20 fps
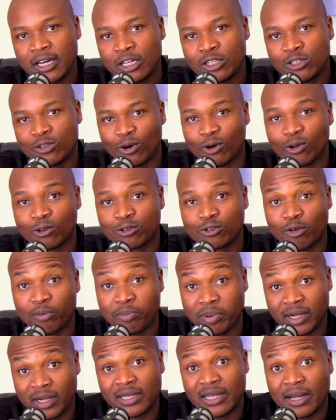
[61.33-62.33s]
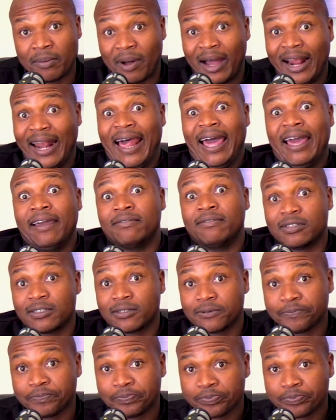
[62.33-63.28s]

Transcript: to also build up our lives.